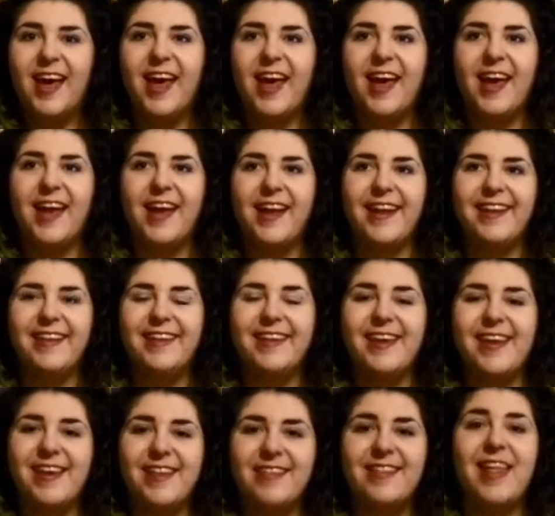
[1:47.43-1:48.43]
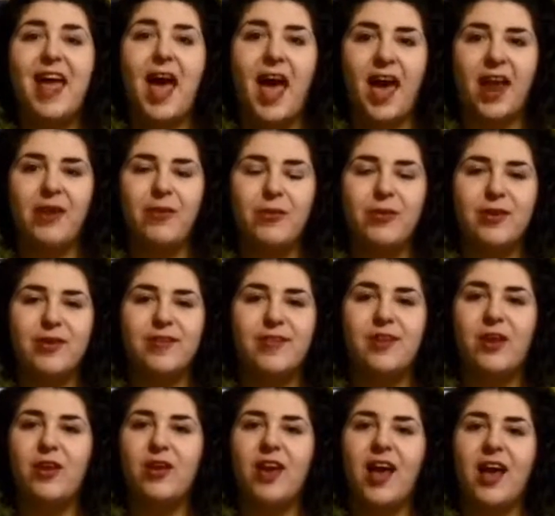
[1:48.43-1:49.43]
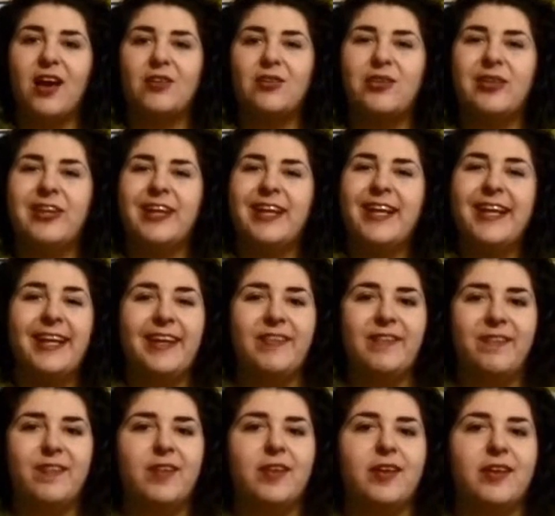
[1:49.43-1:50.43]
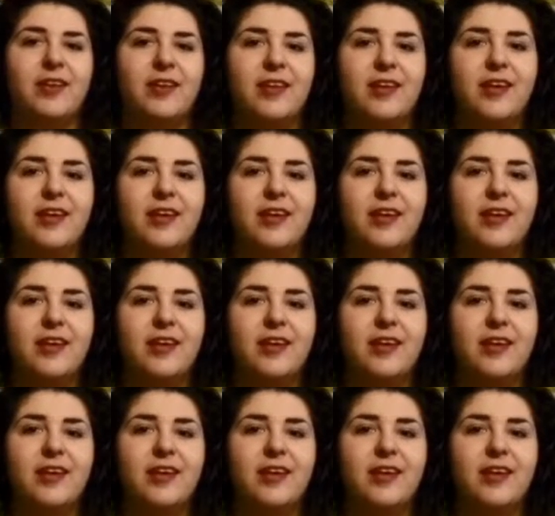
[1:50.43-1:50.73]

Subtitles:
and his dad, who is not actually living